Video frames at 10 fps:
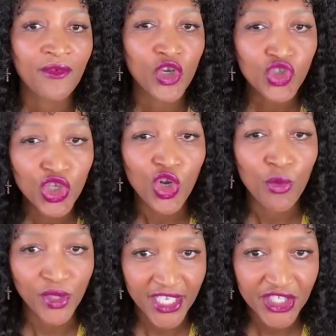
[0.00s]
for student
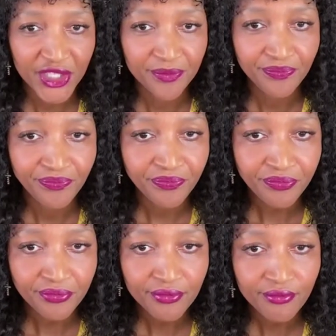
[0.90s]
accommodation.
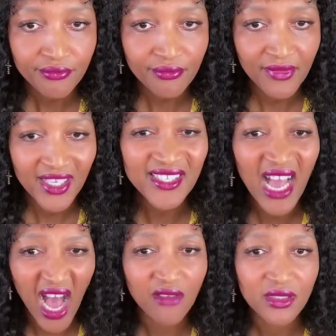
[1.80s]

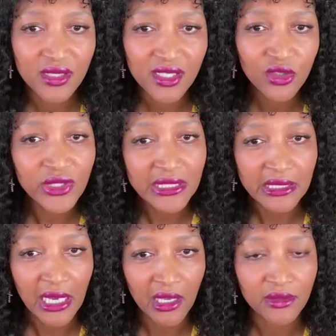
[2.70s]
It's a house, it still
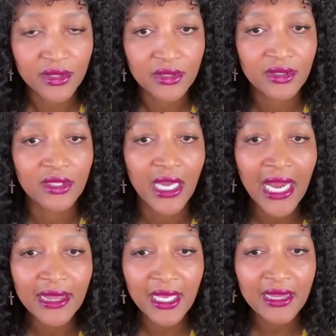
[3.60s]
uses a house.
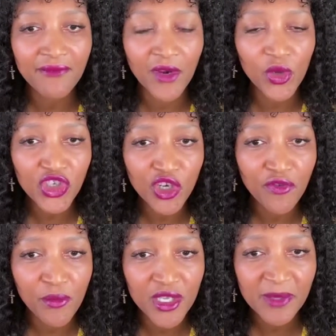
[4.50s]
And then the valuation
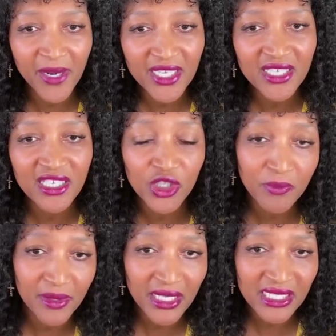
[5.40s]
of the municipality,
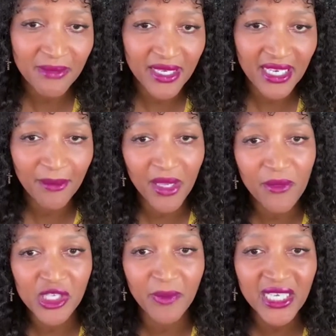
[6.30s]
Nelson Mandela Bay
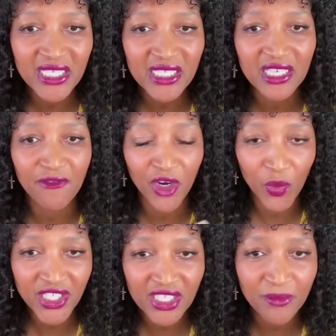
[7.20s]
Municipality, they
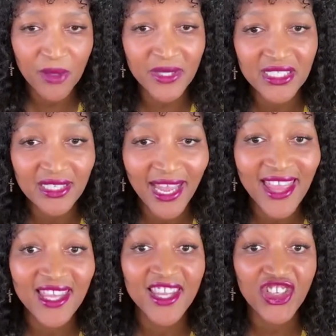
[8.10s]
evaluated the property
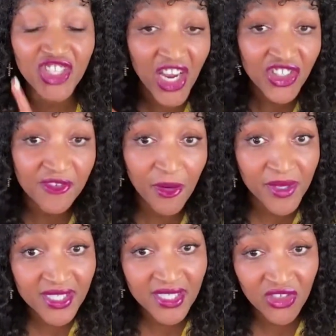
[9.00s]
and then they changed it
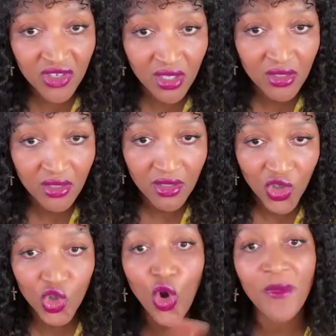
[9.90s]
from residential
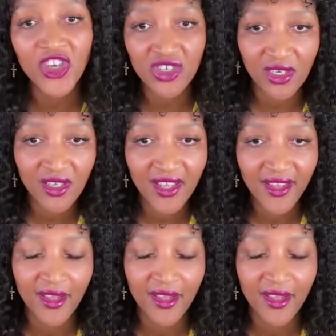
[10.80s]
to commercial.